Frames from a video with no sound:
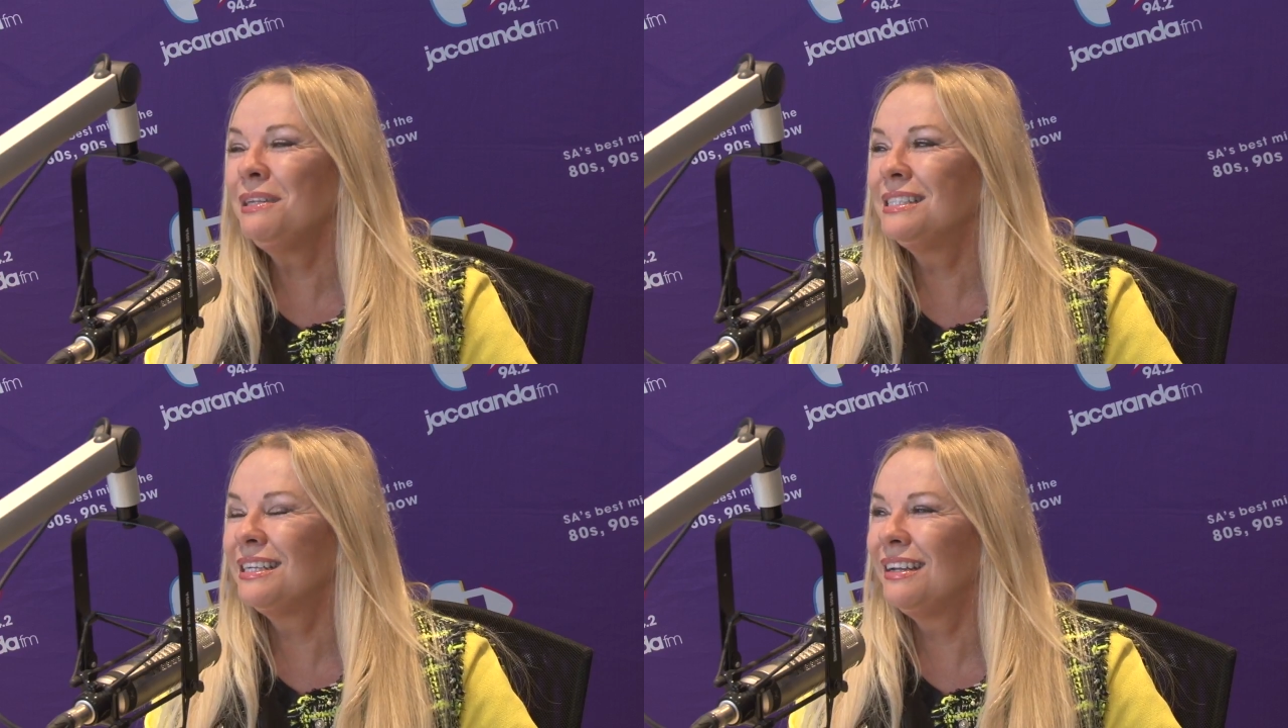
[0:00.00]

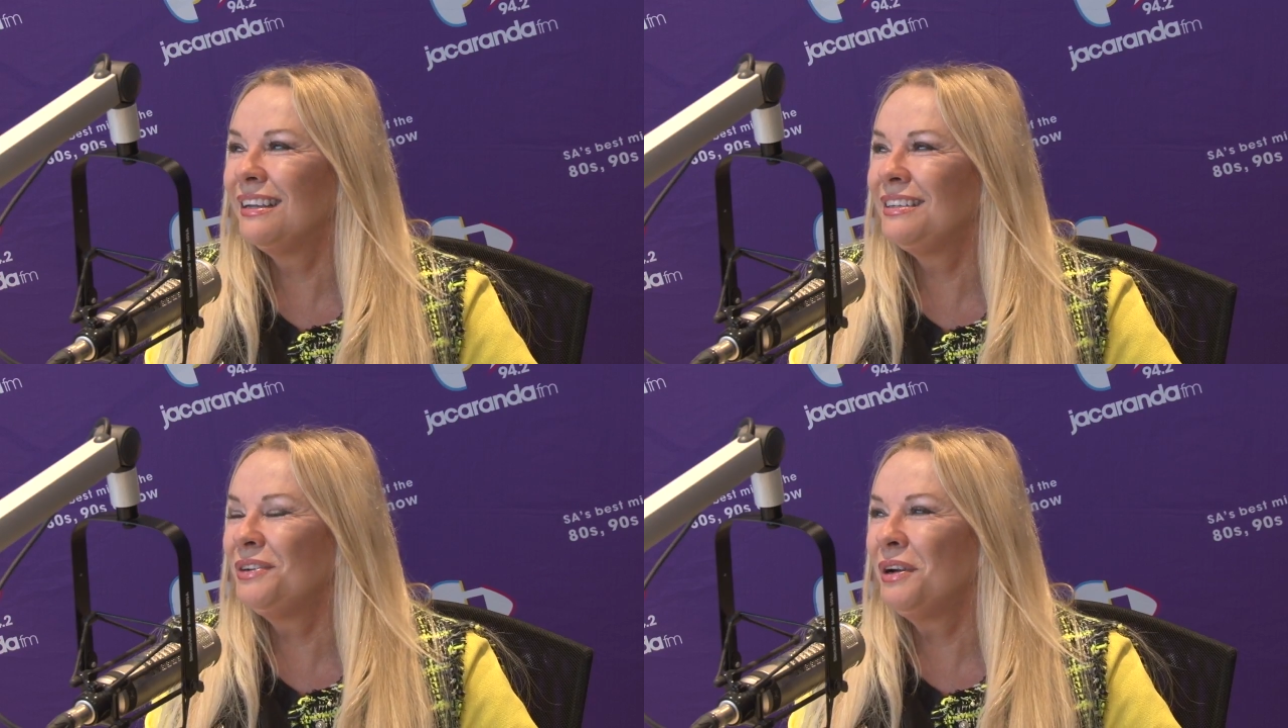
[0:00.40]
is that
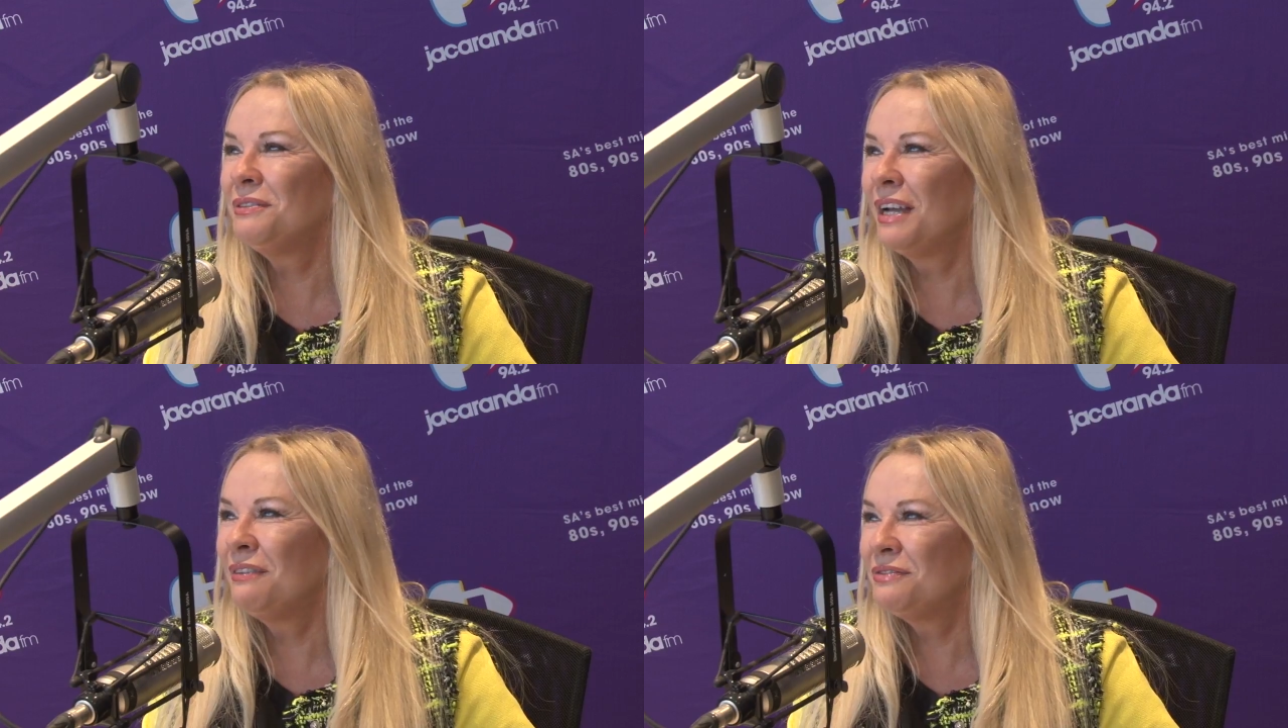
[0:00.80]
you know I've,
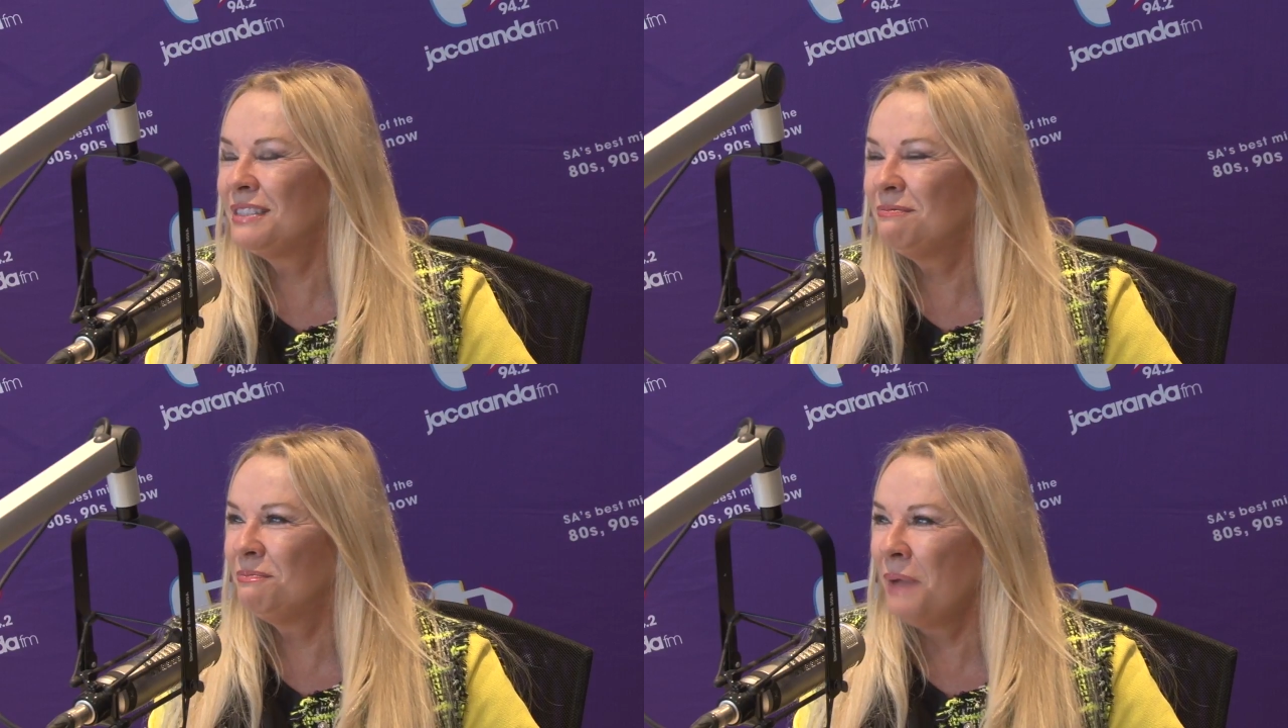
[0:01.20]
I've
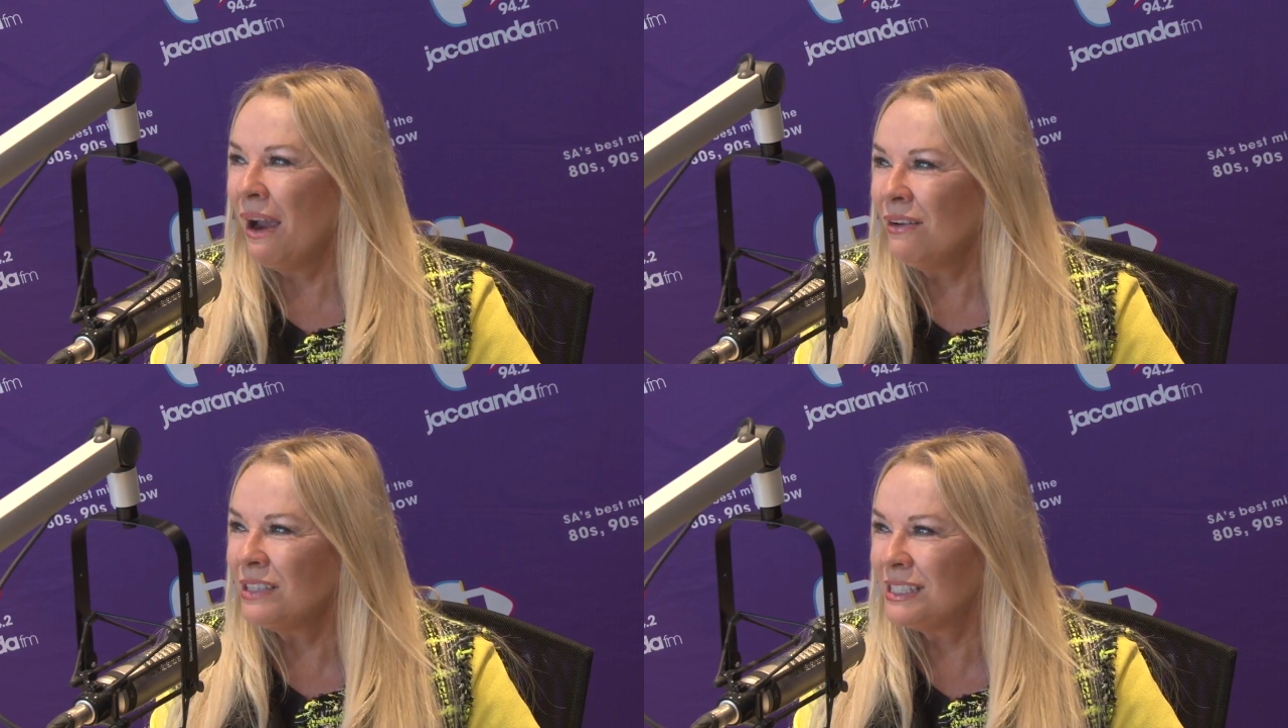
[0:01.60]

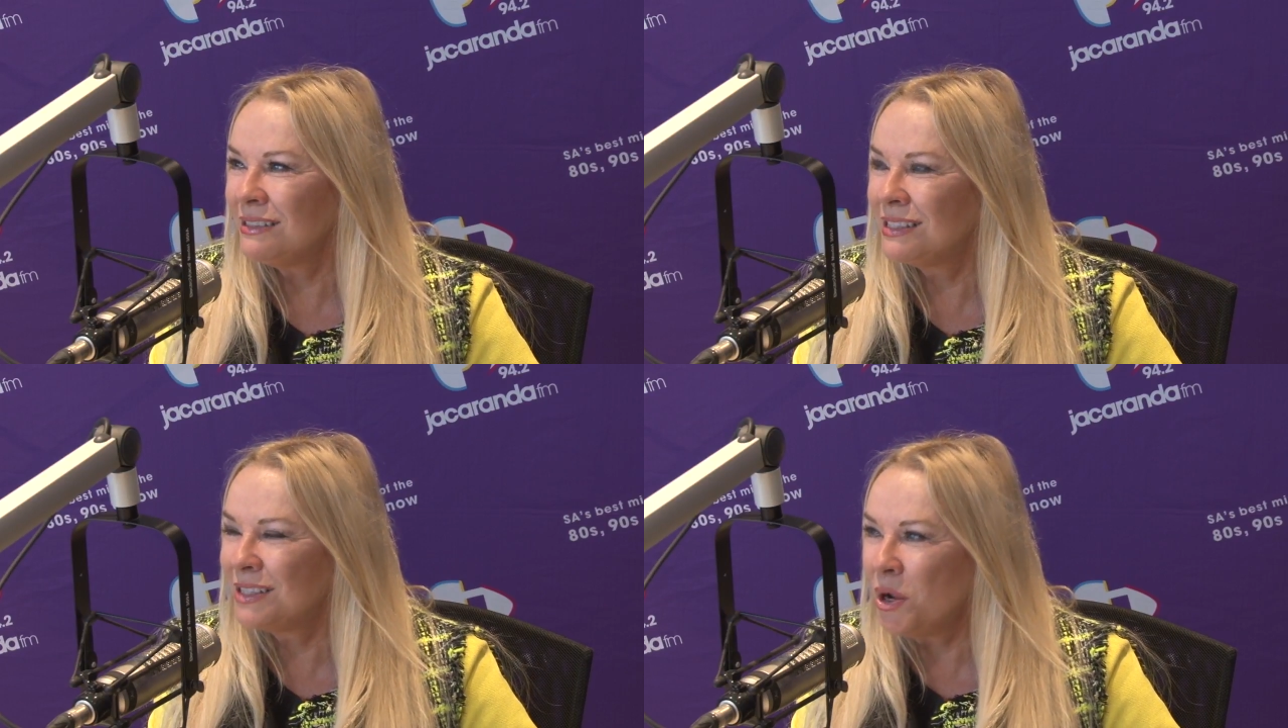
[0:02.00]
parodied
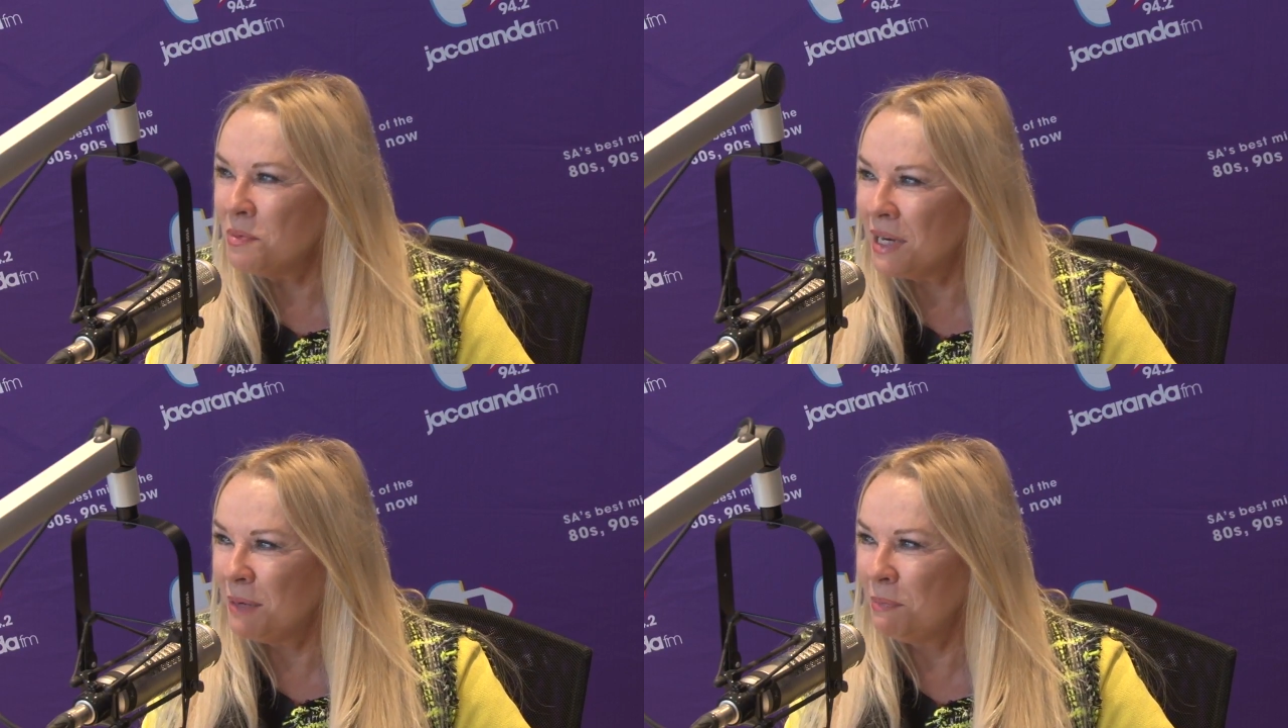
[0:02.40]
so
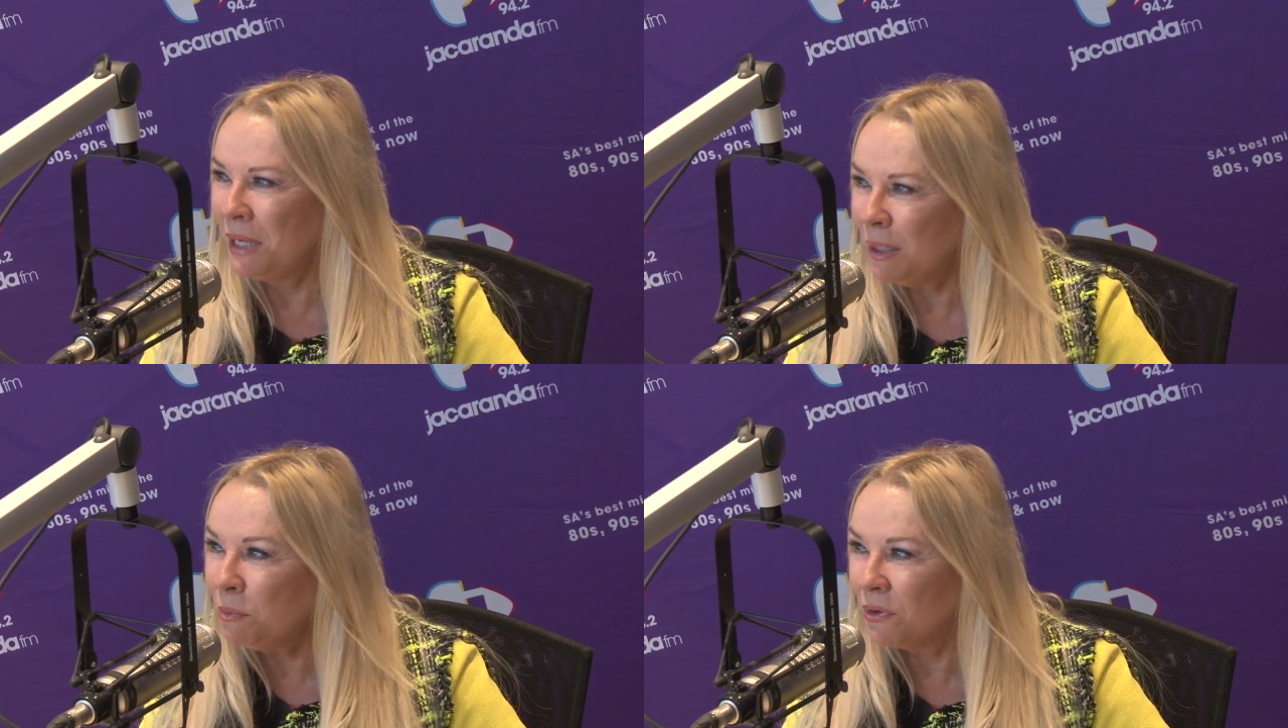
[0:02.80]
many
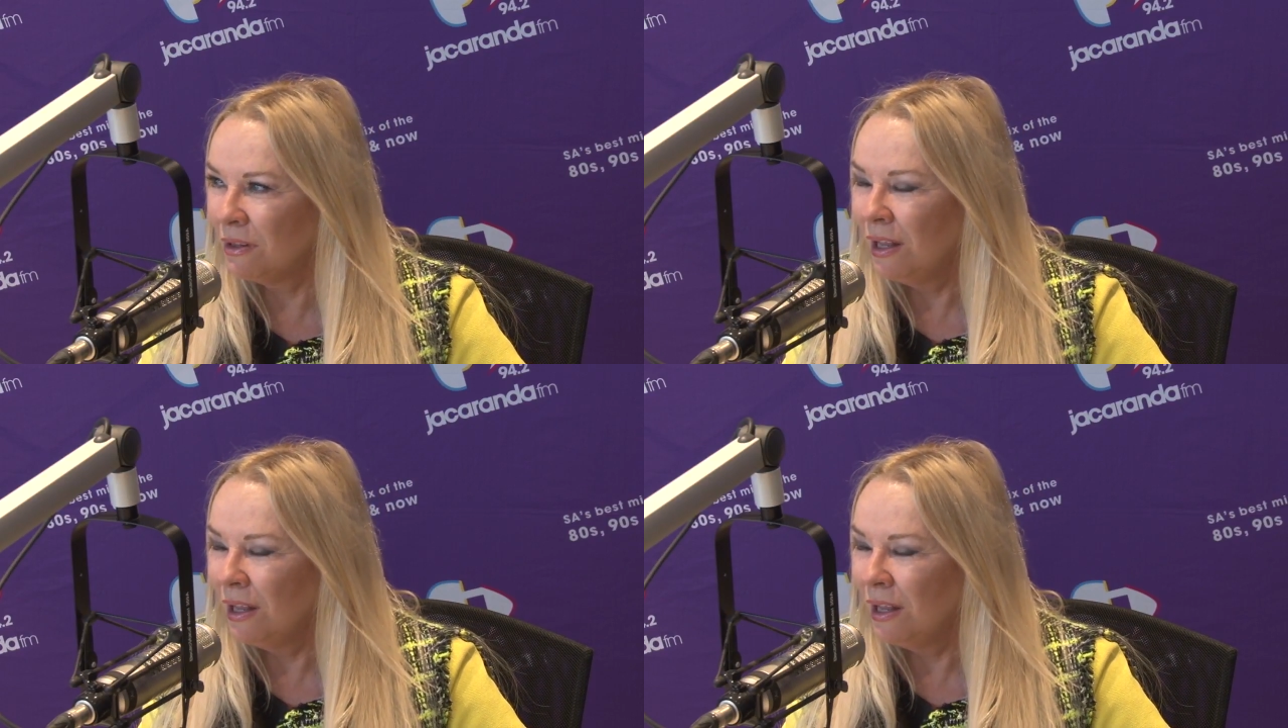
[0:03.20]
people,